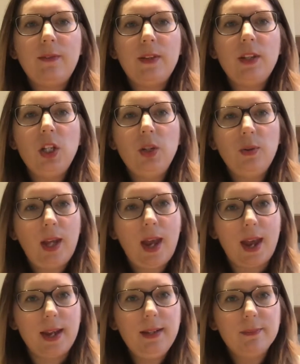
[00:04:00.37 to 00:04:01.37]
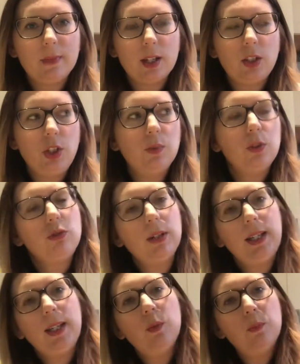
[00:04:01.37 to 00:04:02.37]
in the UK and you are
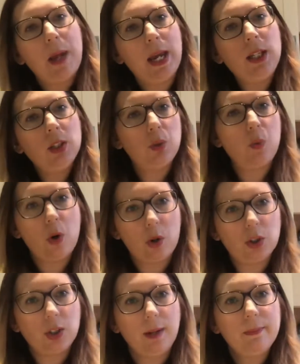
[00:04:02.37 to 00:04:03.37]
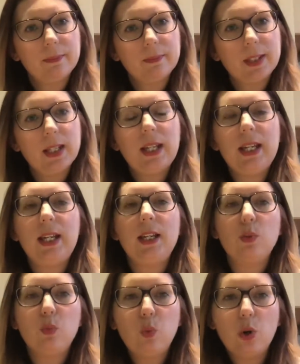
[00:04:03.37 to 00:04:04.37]
drinking mains water, it
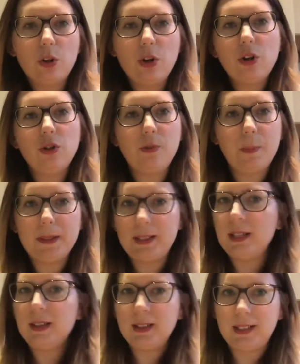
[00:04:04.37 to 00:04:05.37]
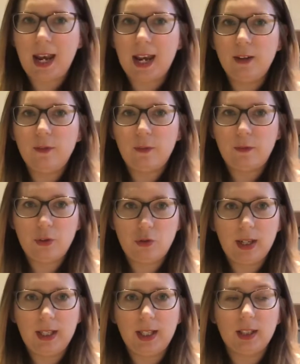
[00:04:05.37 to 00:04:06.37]
is 100% safe for
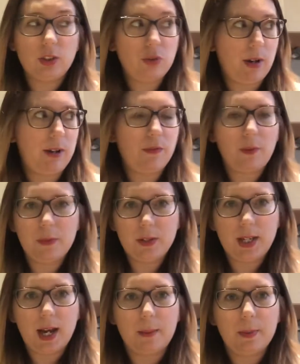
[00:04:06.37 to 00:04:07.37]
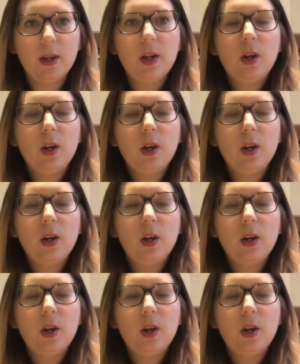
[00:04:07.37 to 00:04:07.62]
drinking straight from the tap.